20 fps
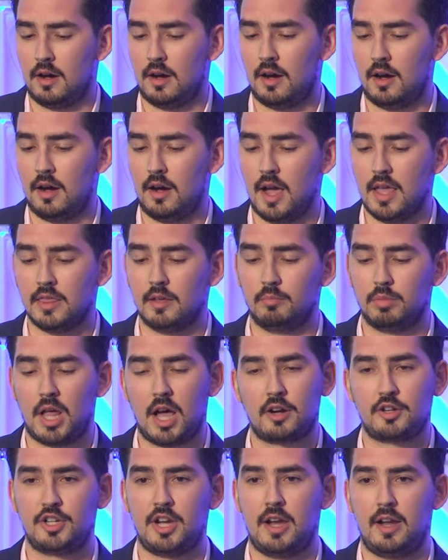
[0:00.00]
And the
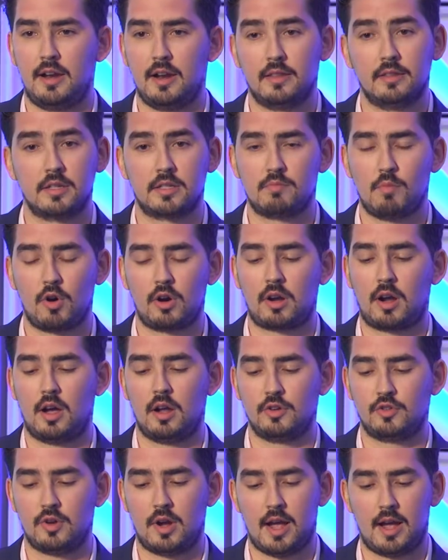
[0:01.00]
blockchain and the smart
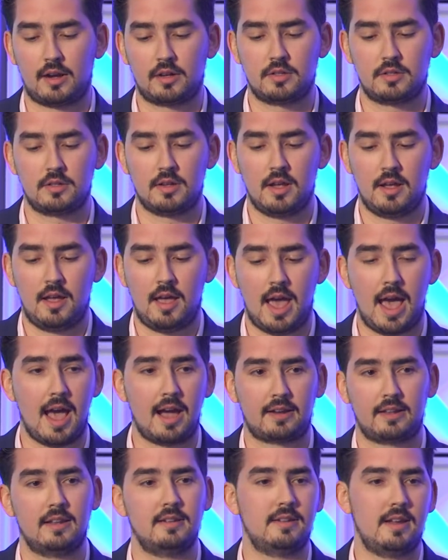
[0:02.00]
contracts
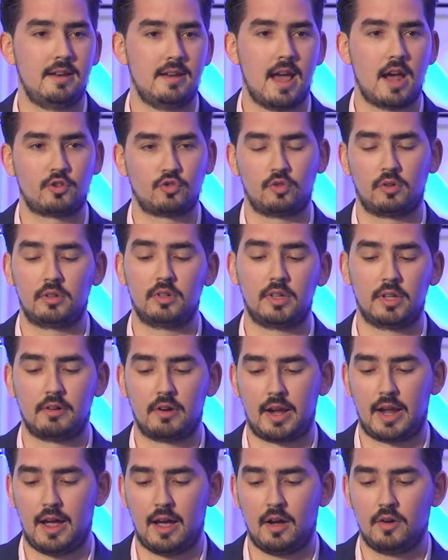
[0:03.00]
act as a natural
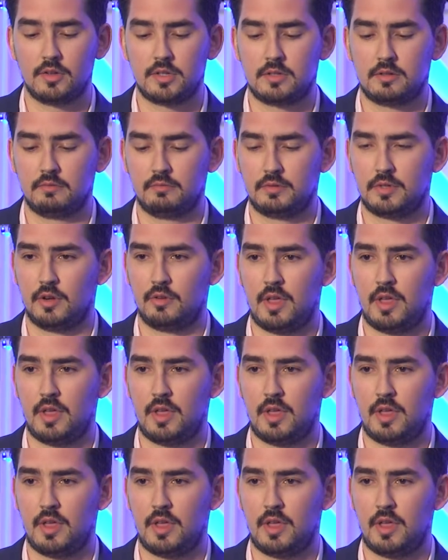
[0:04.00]
clearinghouse.